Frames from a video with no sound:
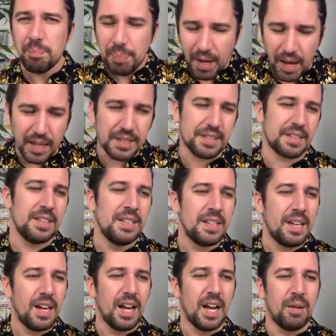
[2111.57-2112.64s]
but
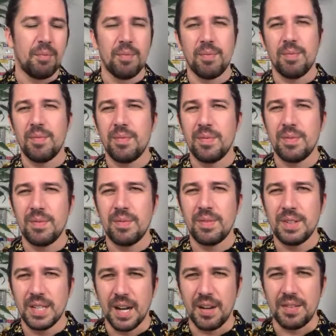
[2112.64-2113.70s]

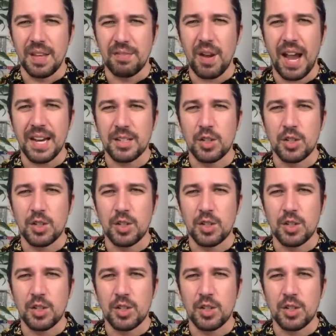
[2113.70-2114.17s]
they've